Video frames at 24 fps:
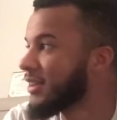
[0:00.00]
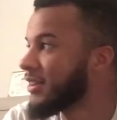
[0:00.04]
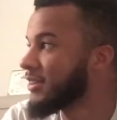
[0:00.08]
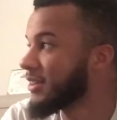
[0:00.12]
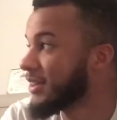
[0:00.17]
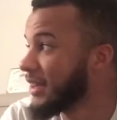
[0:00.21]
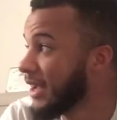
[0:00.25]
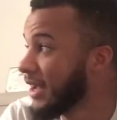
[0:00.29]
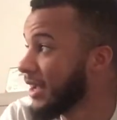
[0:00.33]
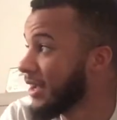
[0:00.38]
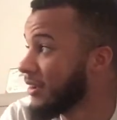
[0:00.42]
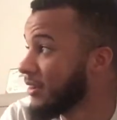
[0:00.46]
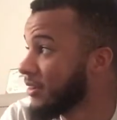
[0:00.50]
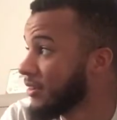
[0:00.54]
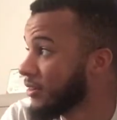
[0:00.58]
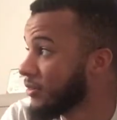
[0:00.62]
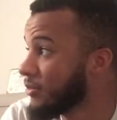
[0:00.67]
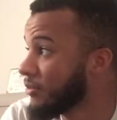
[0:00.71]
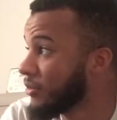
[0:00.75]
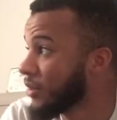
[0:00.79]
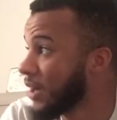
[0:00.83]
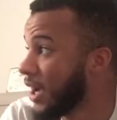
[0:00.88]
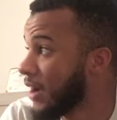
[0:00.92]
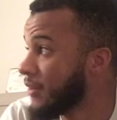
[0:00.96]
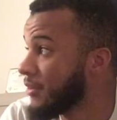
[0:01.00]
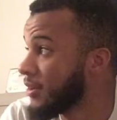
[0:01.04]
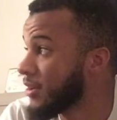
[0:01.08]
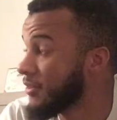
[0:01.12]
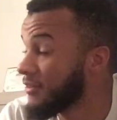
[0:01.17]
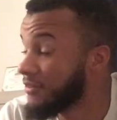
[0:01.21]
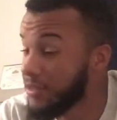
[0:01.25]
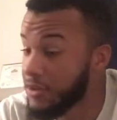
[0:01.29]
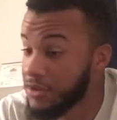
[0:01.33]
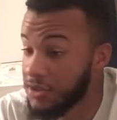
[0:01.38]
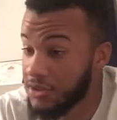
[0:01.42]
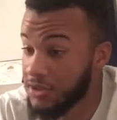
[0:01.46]
Today we're having a
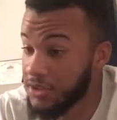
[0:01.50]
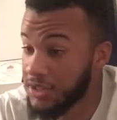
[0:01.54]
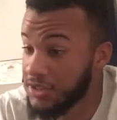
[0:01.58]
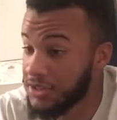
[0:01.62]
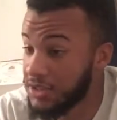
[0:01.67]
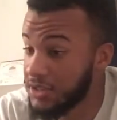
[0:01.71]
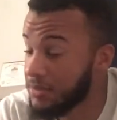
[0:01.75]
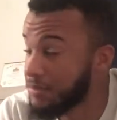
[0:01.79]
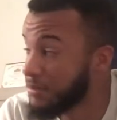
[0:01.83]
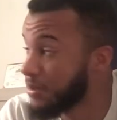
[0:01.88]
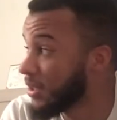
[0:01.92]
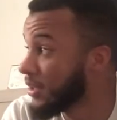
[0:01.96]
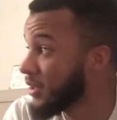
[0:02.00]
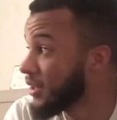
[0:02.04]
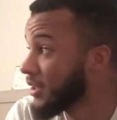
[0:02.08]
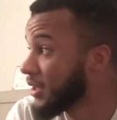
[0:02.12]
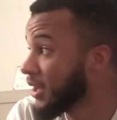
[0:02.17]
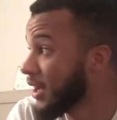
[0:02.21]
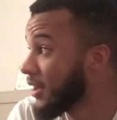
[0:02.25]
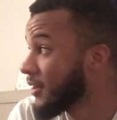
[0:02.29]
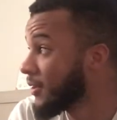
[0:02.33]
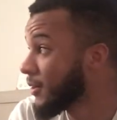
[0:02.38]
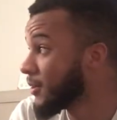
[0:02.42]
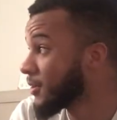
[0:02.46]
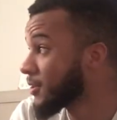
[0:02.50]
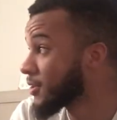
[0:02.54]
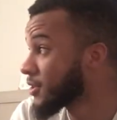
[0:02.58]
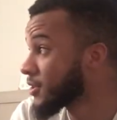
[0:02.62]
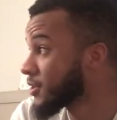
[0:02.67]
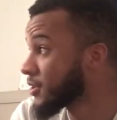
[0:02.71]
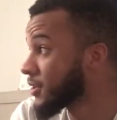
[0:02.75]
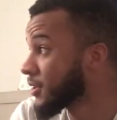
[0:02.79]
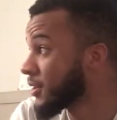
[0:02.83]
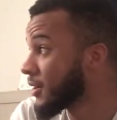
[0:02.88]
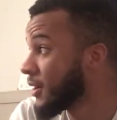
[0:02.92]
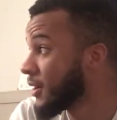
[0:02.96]
first listen to Billie Eilish.